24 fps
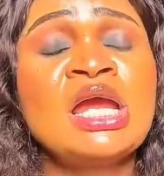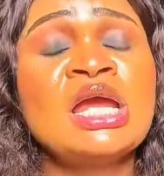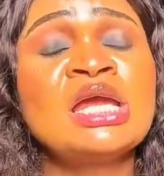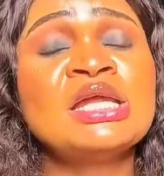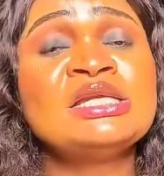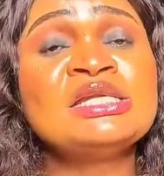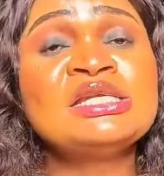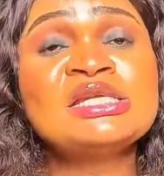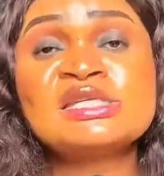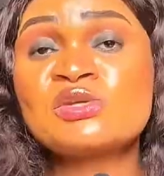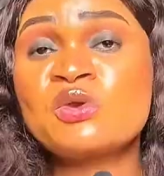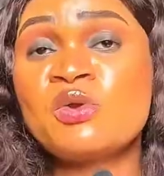
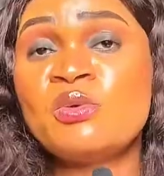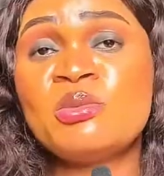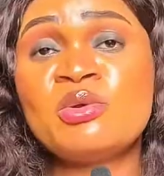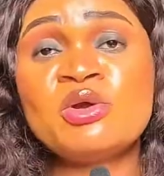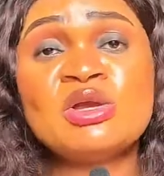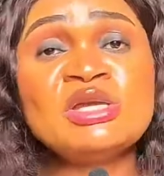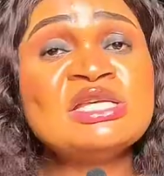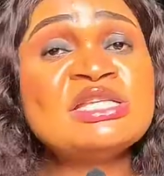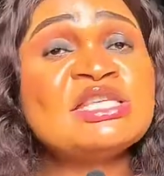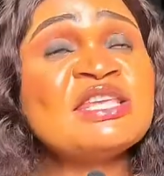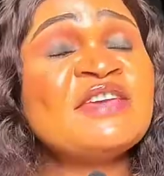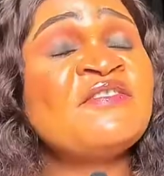this combo
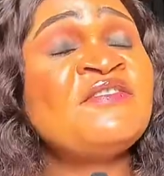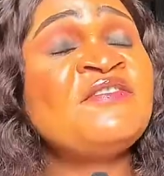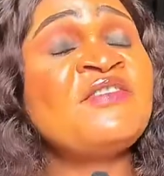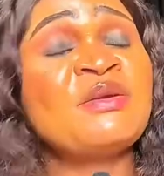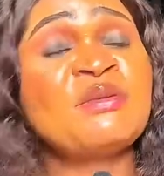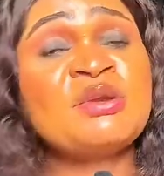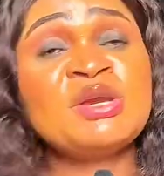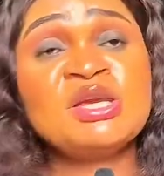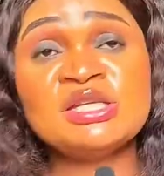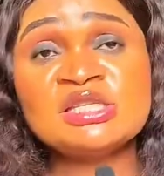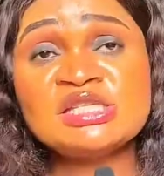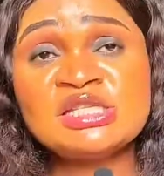is a
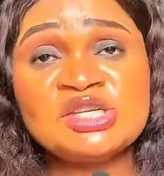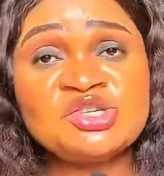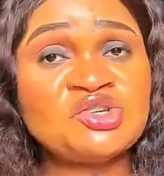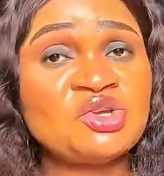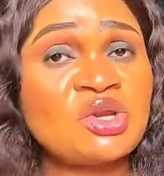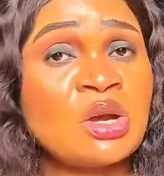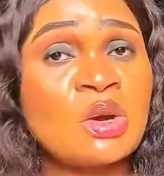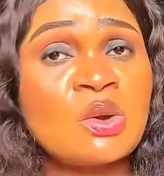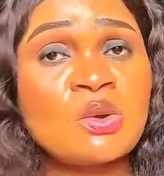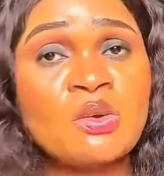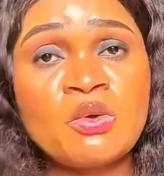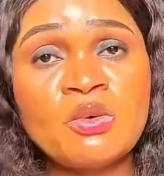very
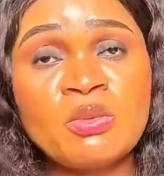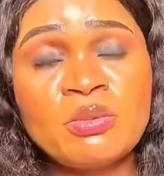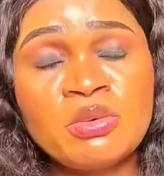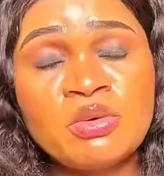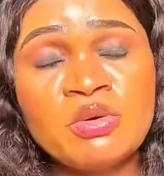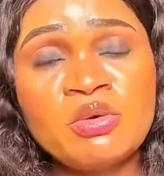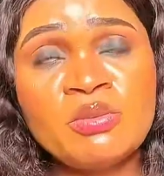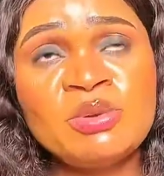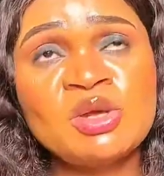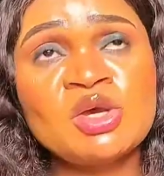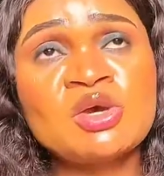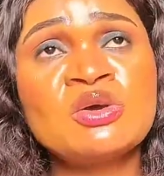intentional
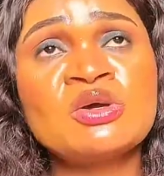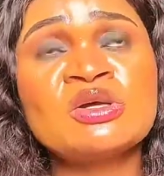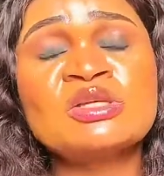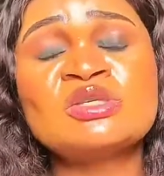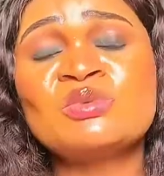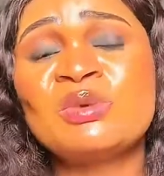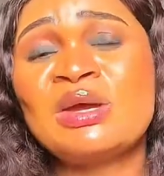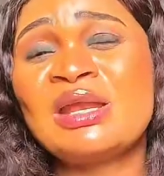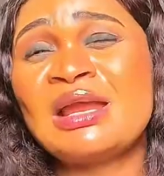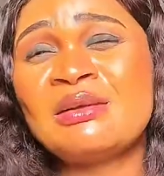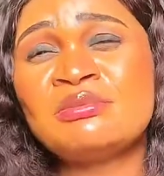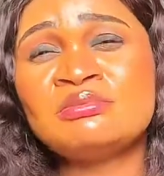combo, because
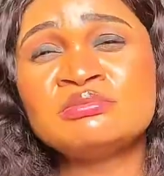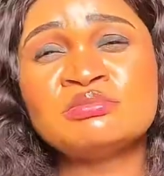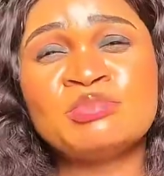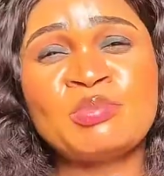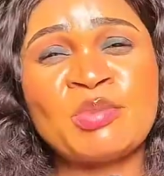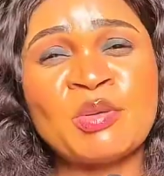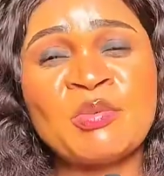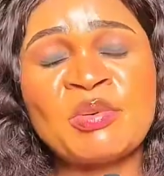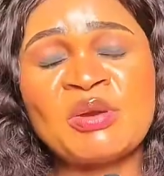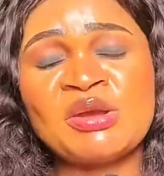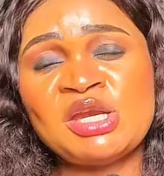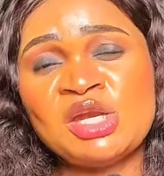when I'm
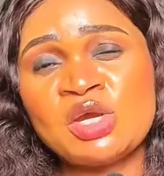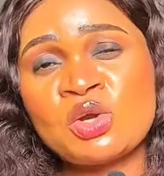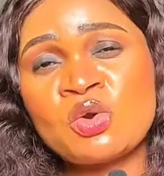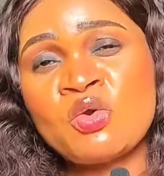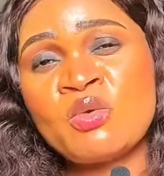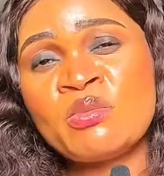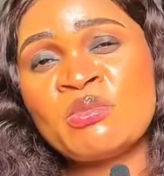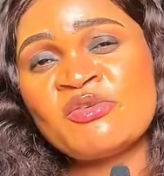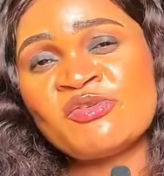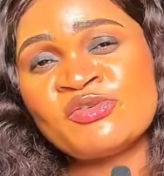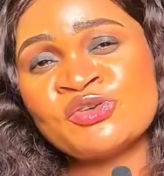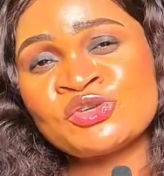preparing a
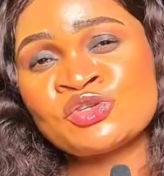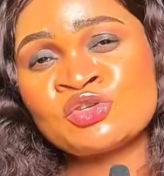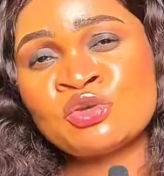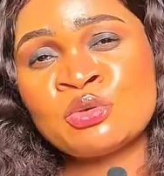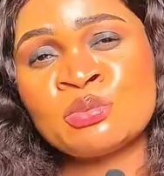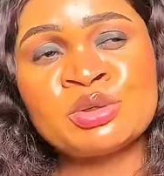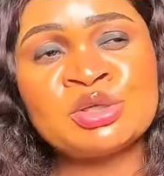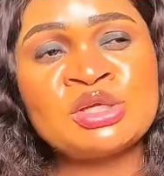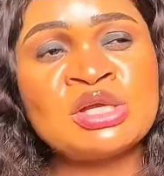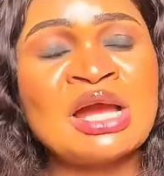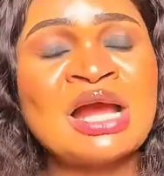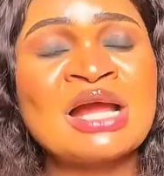combo for
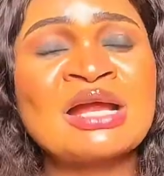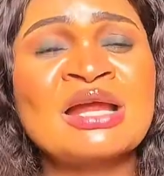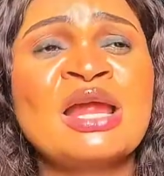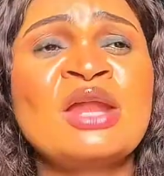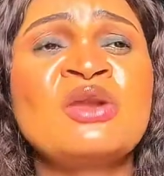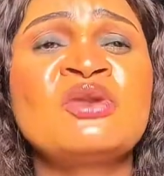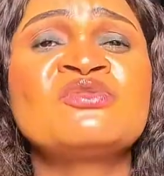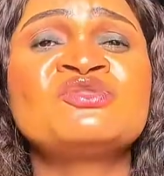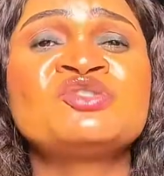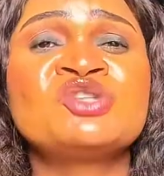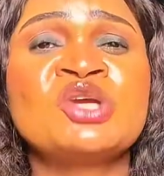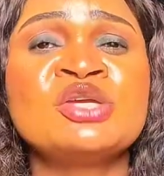somebody, I
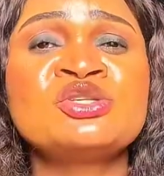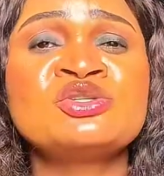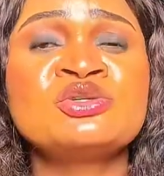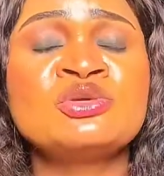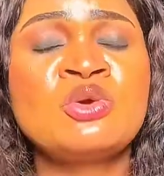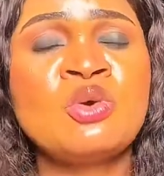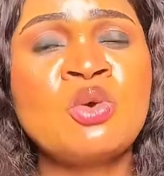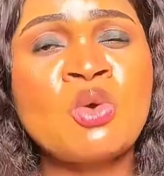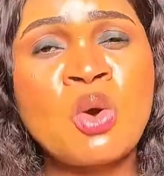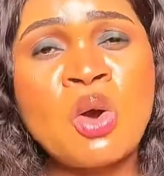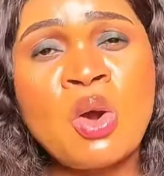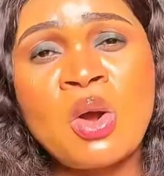kind of try to
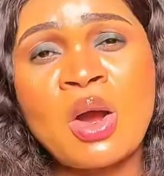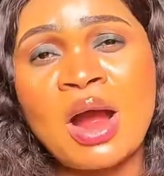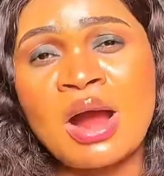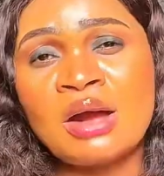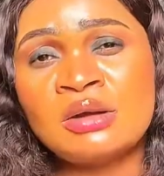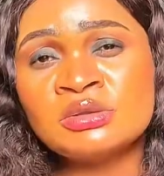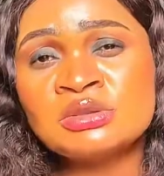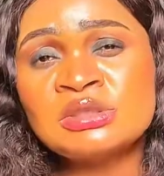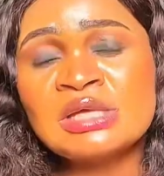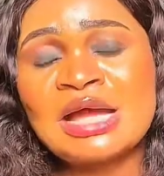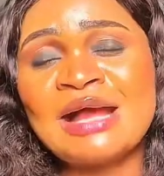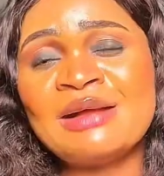go all
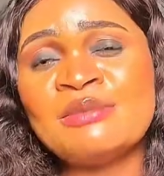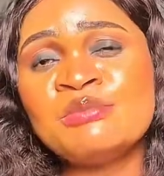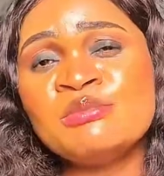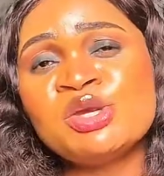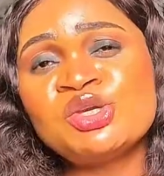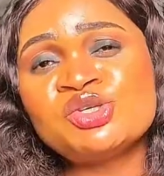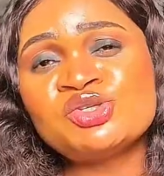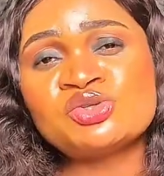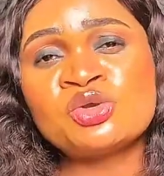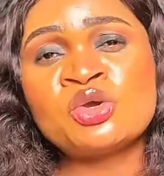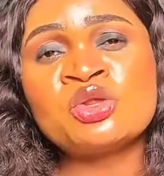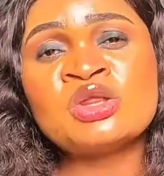out and make
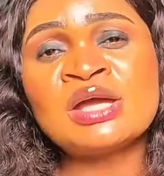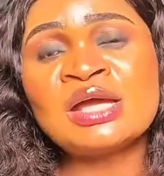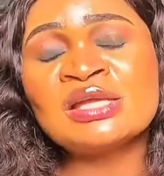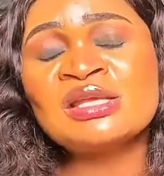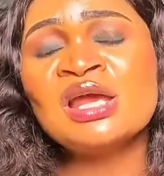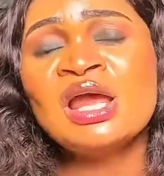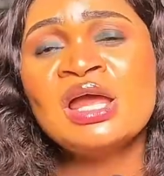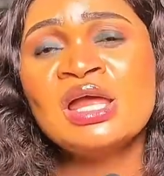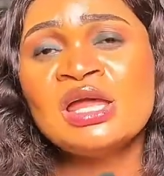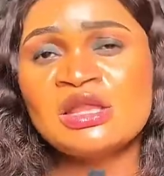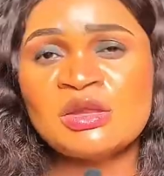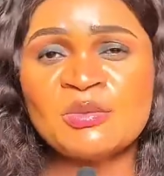sure that
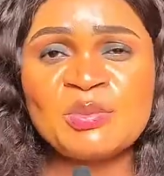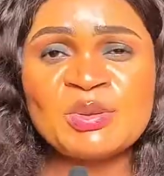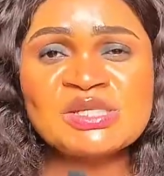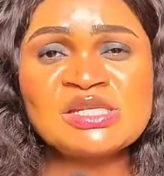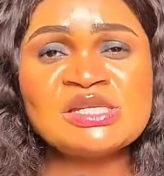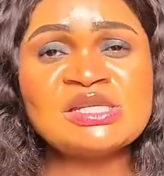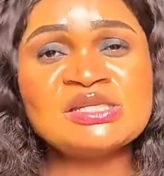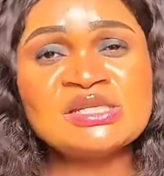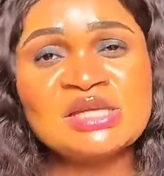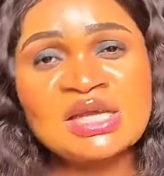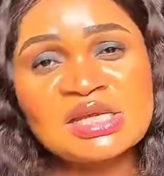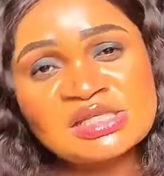the
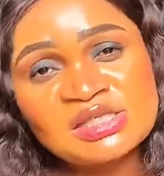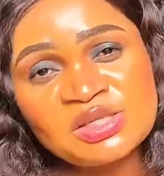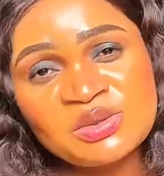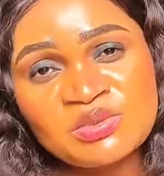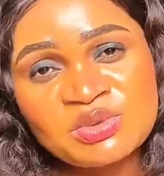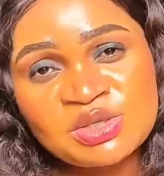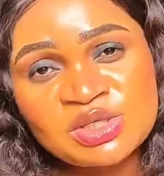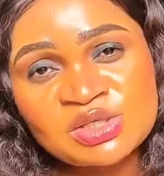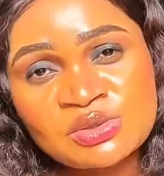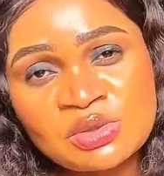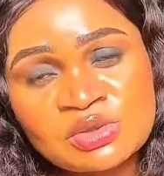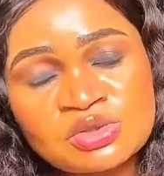person is getting
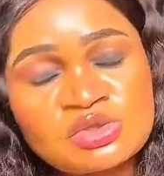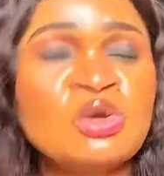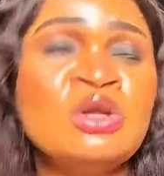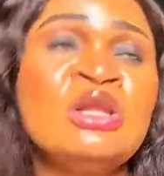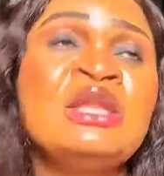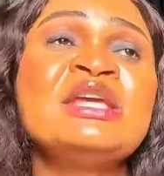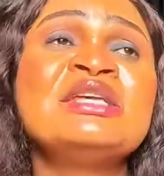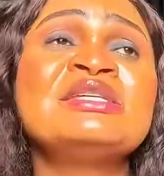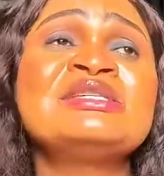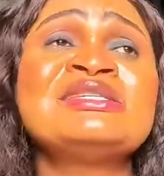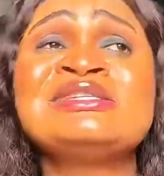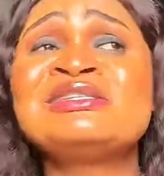results,
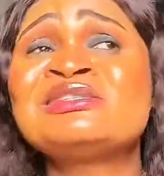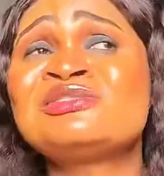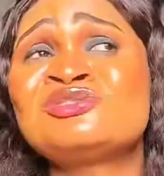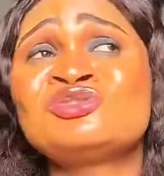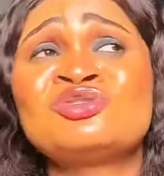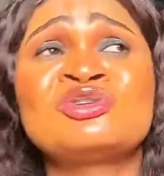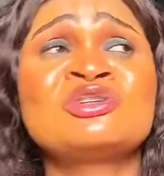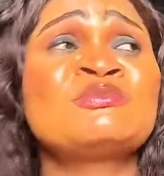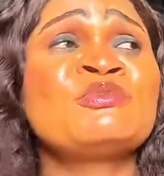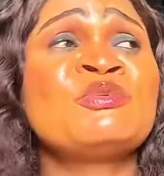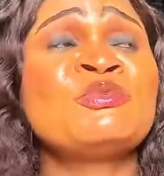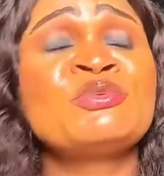unless it's
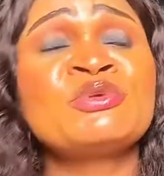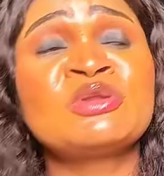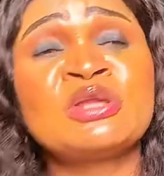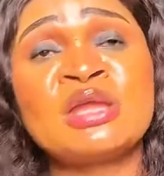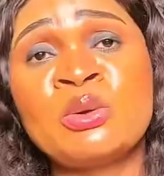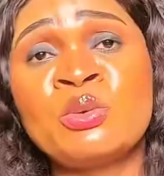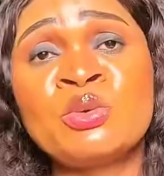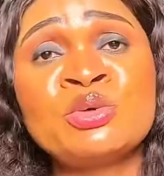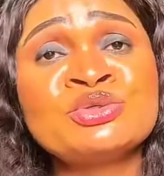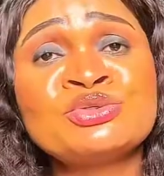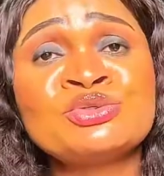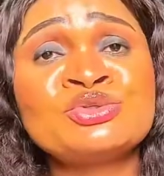just people that
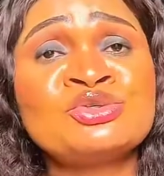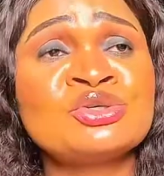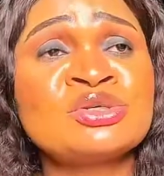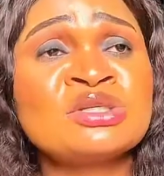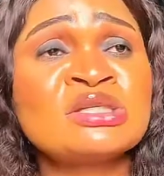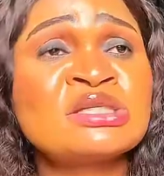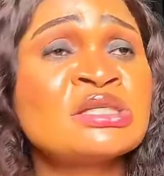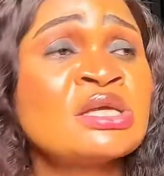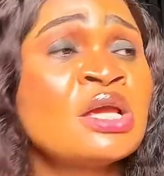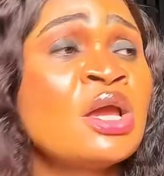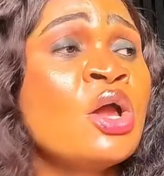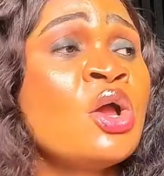want to
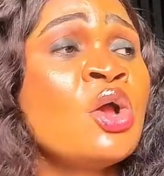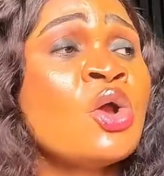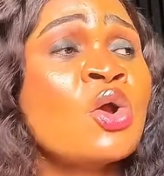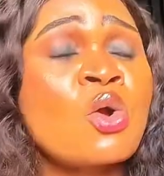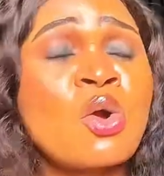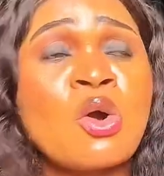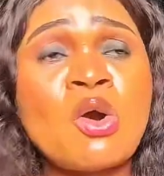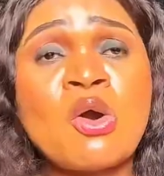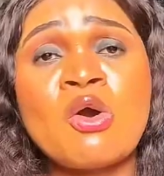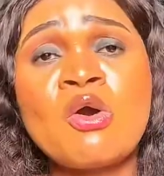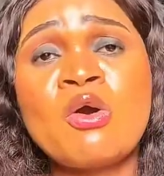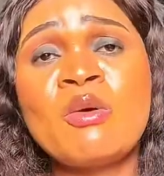just
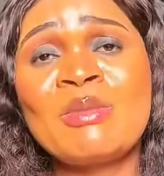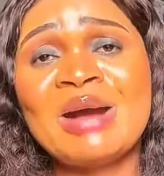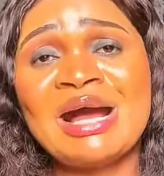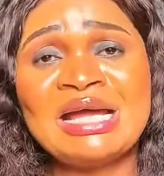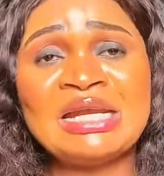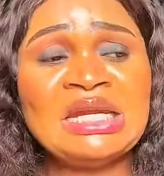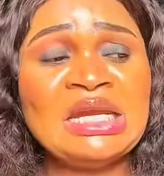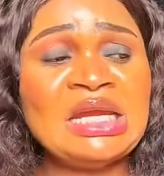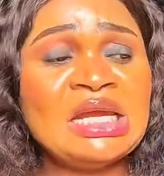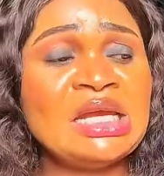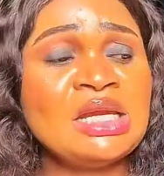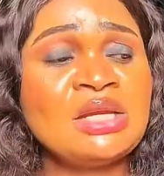come
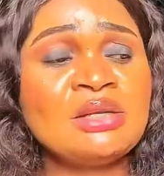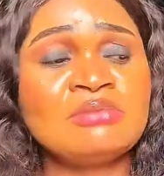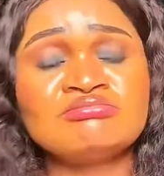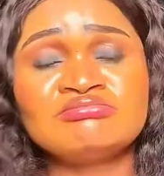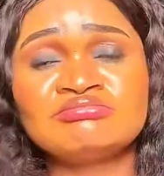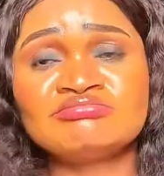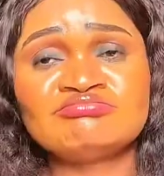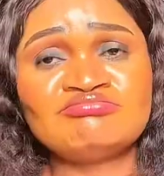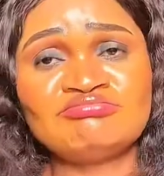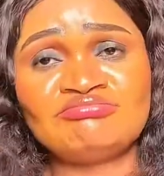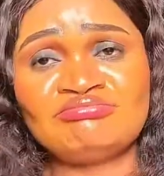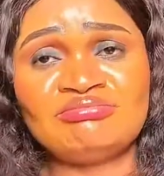and
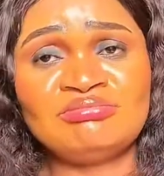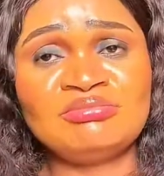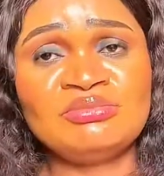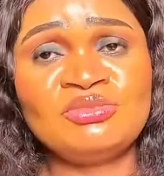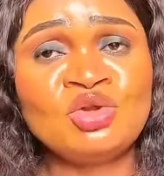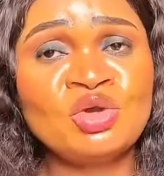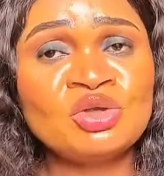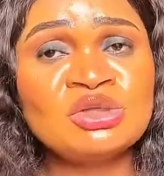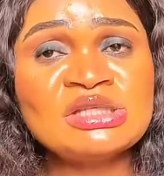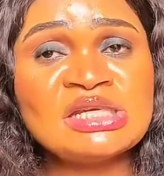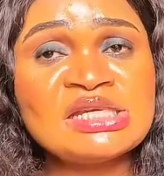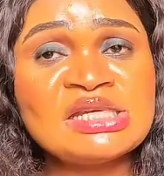then
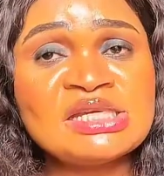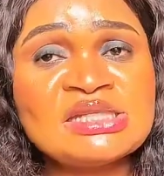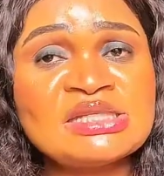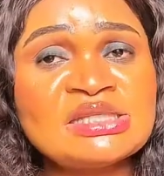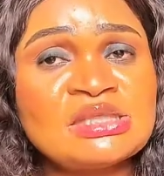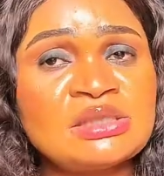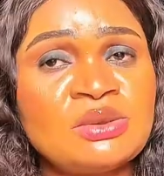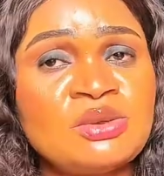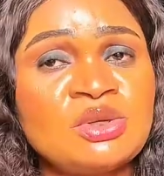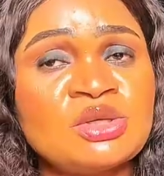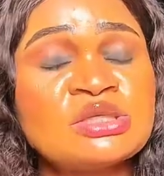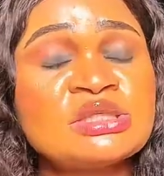not take it
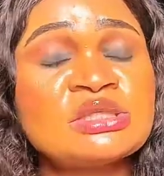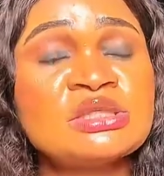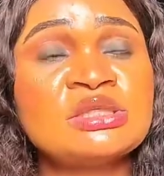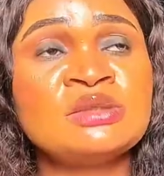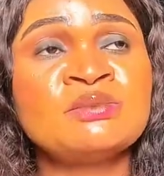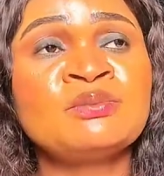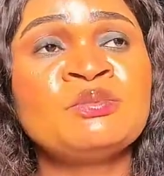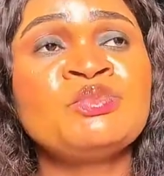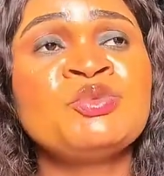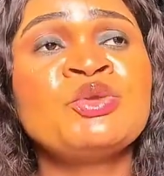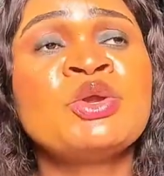seriously.